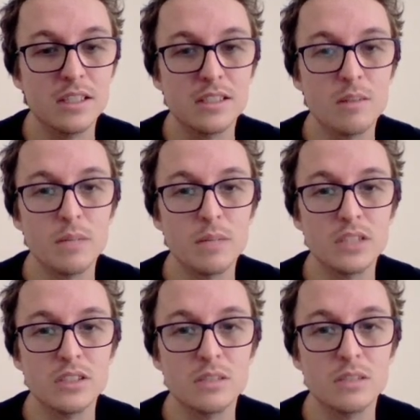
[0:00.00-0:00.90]

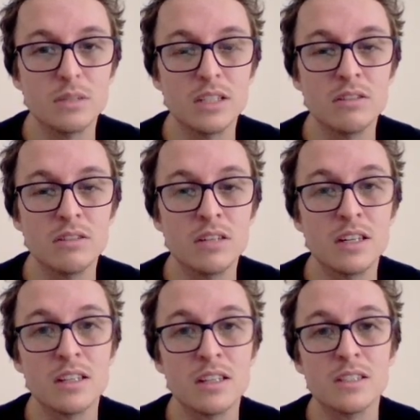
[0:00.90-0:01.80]
pictures but then not in
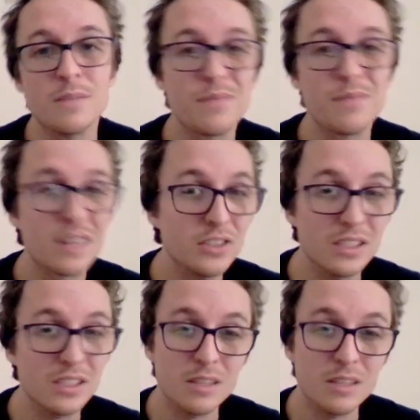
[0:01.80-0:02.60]
others. Just something to